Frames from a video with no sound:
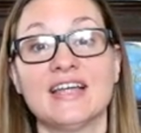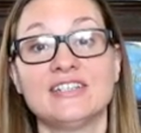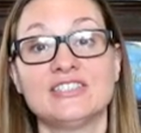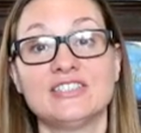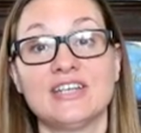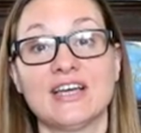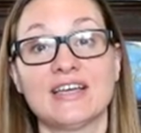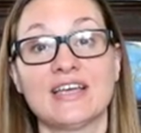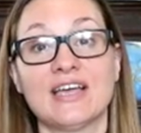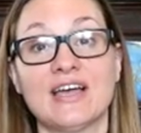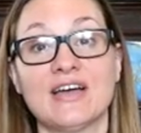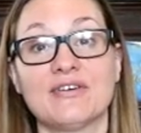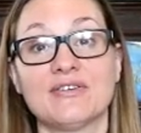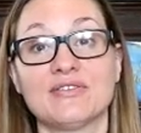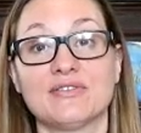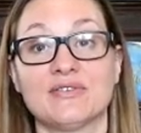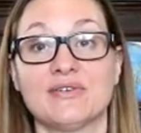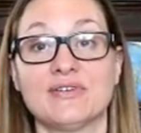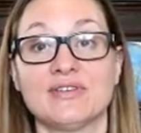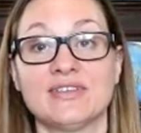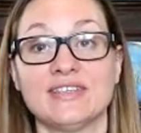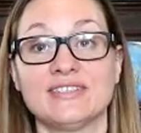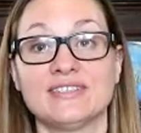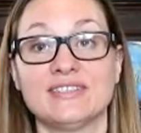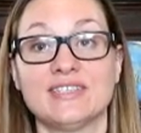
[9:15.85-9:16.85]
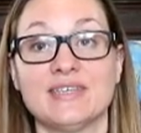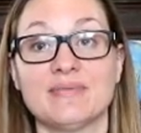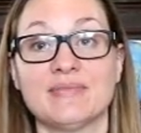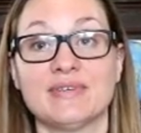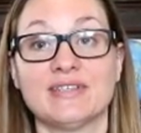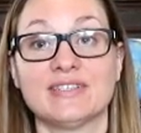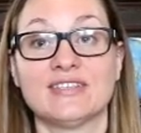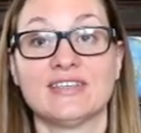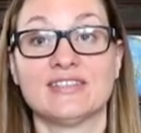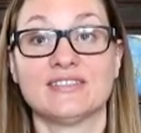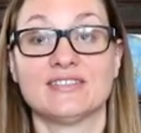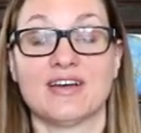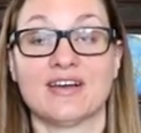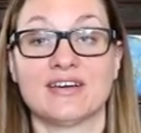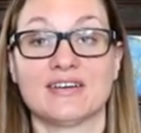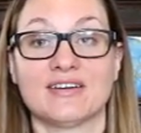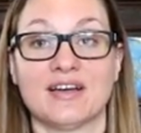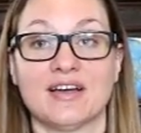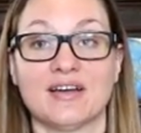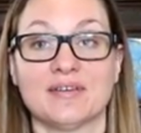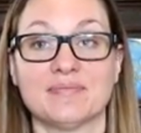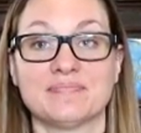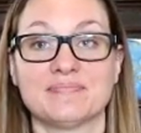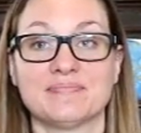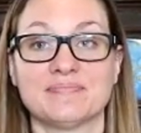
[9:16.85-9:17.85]
Check out
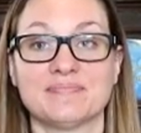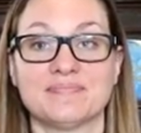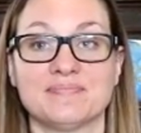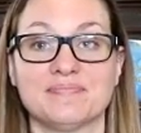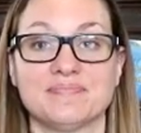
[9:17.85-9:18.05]
loreleesiemens.com.